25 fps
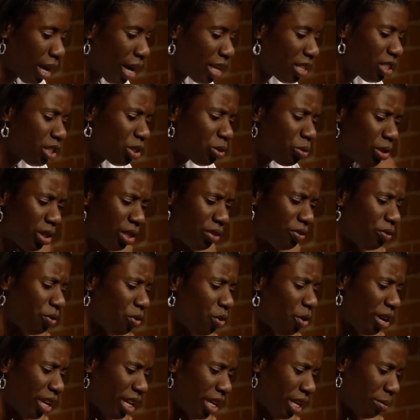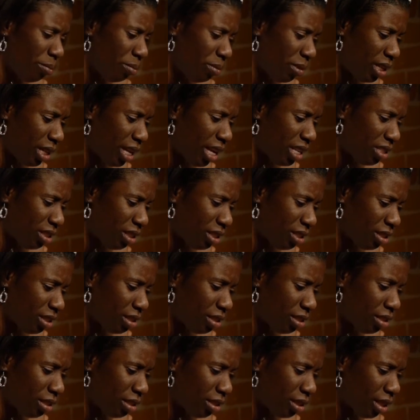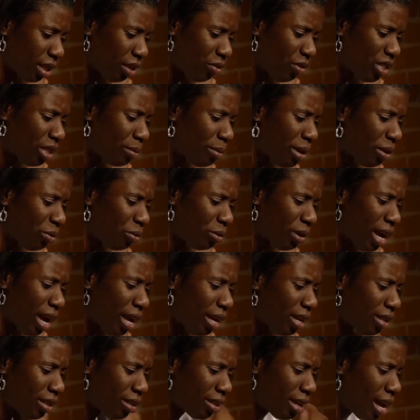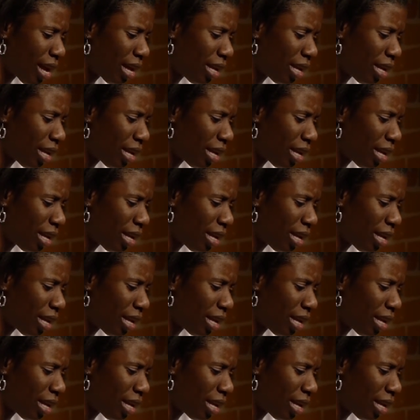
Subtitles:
I just wrote it for him, and every time I